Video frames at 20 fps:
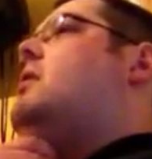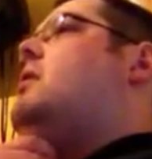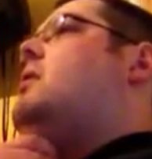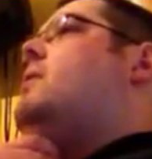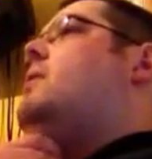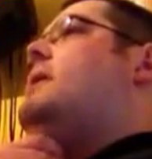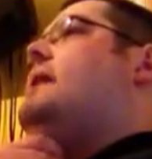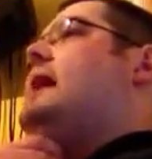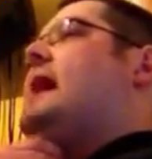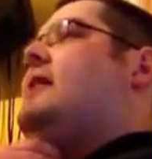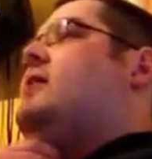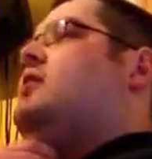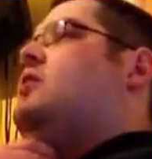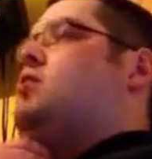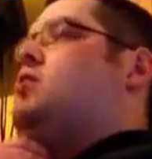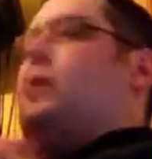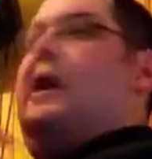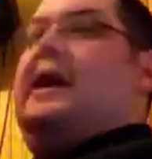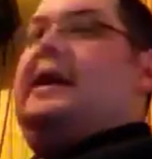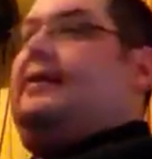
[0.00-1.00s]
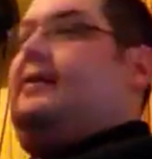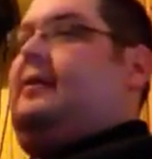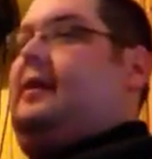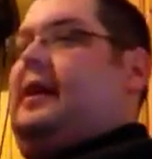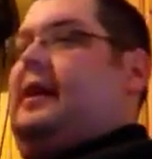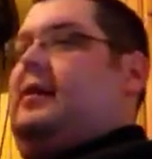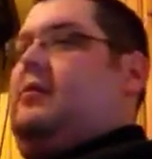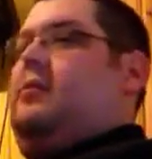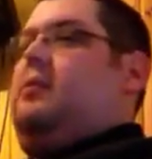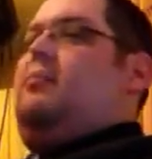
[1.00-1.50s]
we had a great
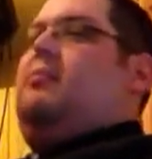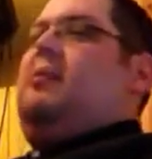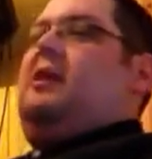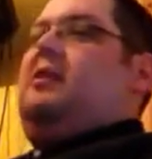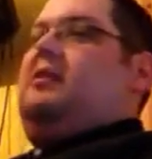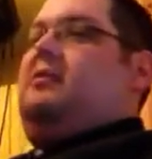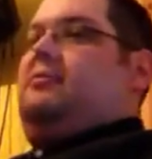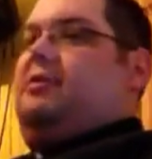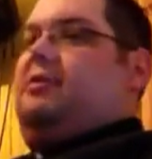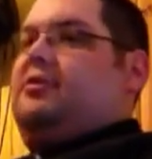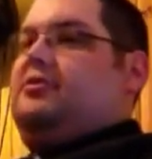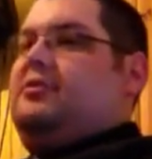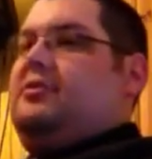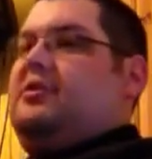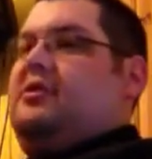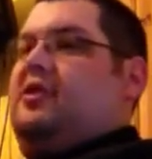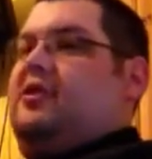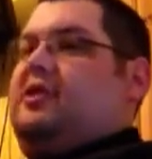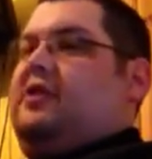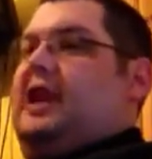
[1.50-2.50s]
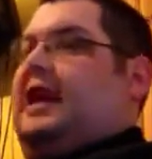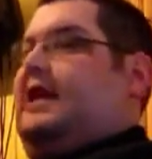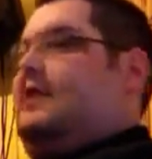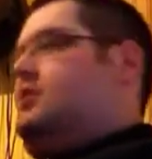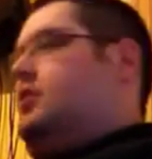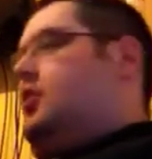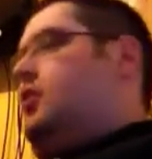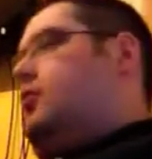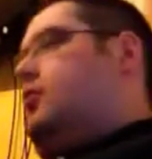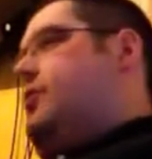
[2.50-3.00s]
day. We played the amusements arcades,
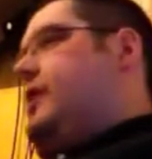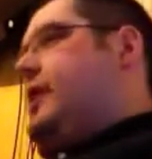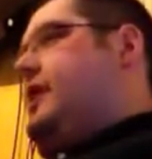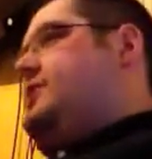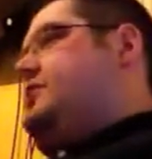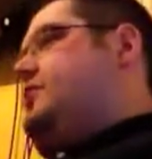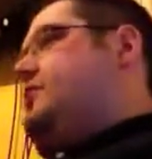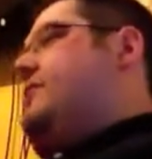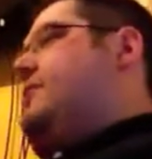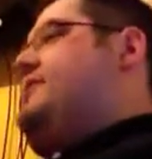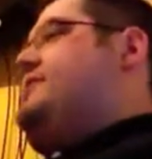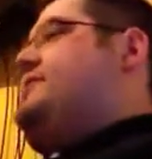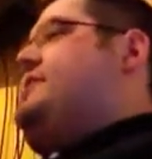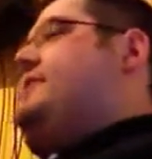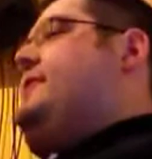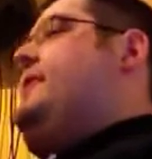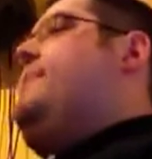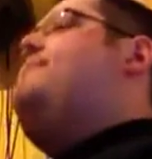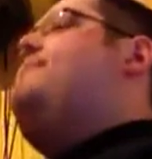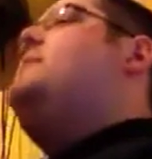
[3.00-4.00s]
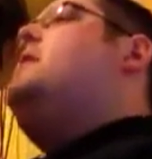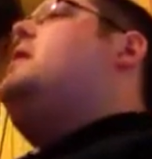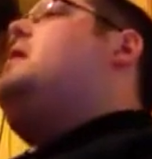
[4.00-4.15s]
gone on the rides, all the rest of it,